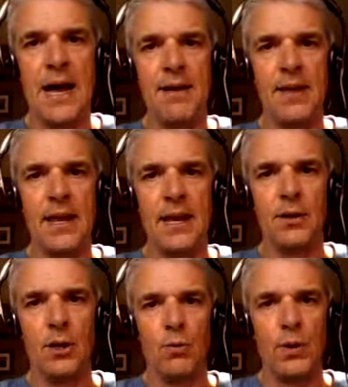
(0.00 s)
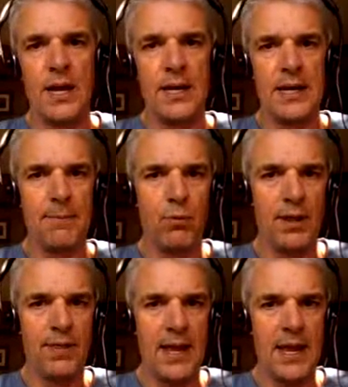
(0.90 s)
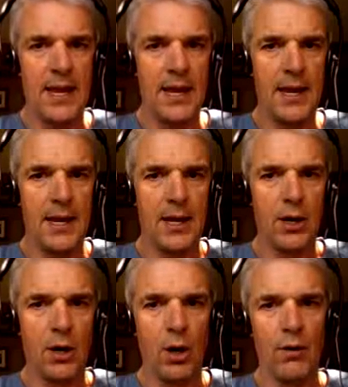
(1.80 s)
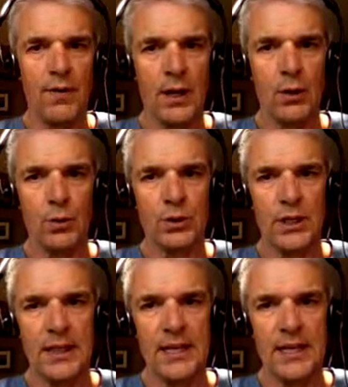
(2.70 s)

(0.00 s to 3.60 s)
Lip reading: And we end up with a curve that goes like this.